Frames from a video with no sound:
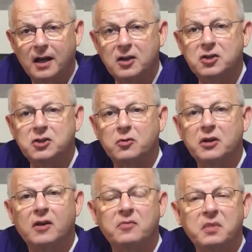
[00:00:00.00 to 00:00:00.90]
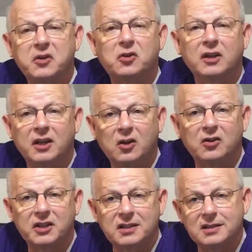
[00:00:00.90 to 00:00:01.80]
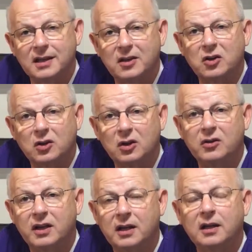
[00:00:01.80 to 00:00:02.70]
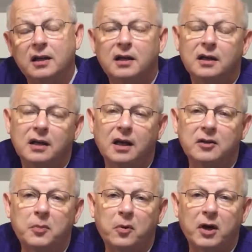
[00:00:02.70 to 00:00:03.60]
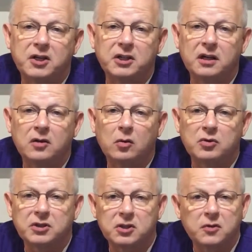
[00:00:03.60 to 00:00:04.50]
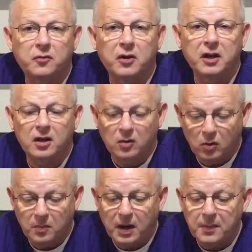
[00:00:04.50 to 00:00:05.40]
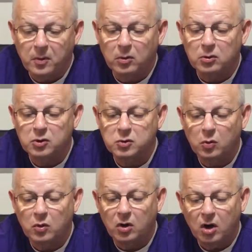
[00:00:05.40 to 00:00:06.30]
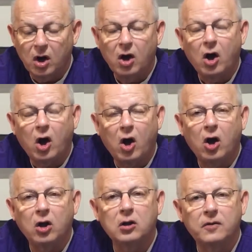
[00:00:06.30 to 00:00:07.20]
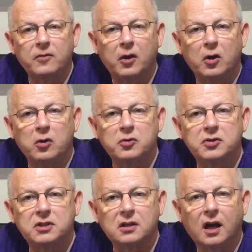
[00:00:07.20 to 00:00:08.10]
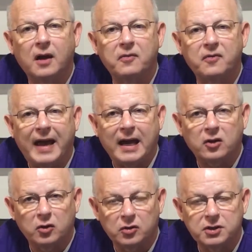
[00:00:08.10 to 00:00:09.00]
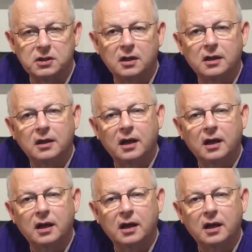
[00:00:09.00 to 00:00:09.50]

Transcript: a history of mental illness, including depression or schizophrenia or bipolar disorder. All of those factors